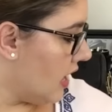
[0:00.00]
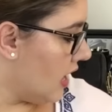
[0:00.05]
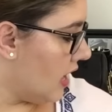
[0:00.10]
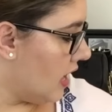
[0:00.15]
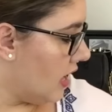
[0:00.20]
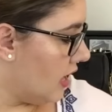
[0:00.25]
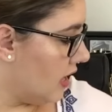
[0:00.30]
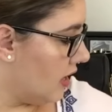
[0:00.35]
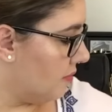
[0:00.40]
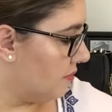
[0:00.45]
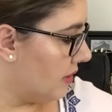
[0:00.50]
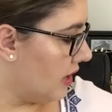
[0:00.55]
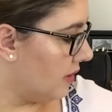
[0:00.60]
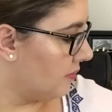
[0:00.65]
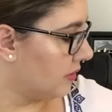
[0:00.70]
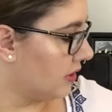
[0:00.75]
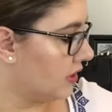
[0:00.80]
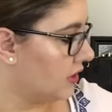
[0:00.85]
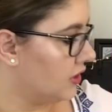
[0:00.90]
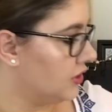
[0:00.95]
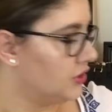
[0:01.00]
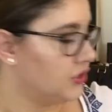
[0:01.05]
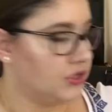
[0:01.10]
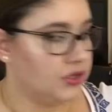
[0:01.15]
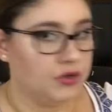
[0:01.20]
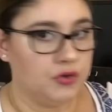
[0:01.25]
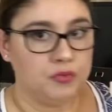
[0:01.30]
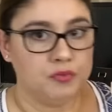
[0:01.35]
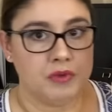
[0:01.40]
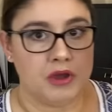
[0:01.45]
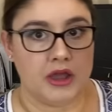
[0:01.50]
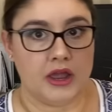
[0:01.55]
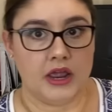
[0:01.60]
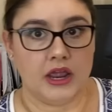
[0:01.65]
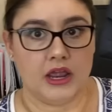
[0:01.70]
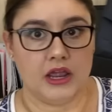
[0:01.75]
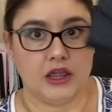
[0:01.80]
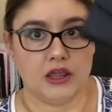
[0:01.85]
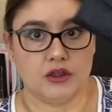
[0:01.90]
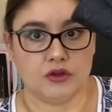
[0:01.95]
Um, I'm gonna do
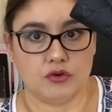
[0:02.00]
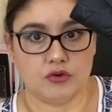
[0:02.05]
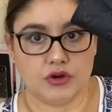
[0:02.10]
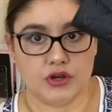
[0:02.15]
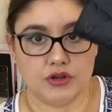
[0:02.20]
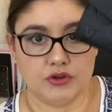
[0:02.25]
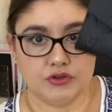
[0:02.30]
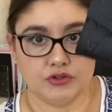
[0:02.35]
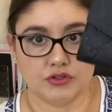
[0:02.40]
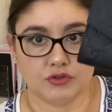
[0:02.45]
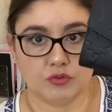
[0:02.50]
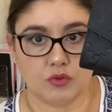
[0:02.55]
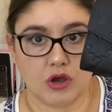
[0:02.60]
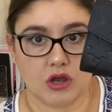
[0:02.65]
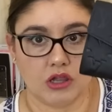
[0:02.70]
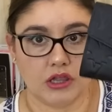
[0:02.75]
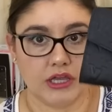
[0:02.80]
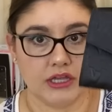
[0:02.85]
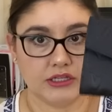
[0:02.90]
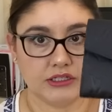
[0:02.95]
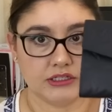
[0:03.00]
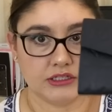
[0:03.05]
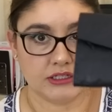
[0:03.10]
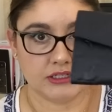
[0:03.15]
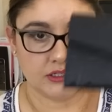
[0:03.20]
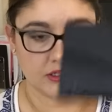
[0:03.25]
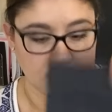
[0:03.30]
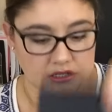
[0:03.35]
my Cruise wallet,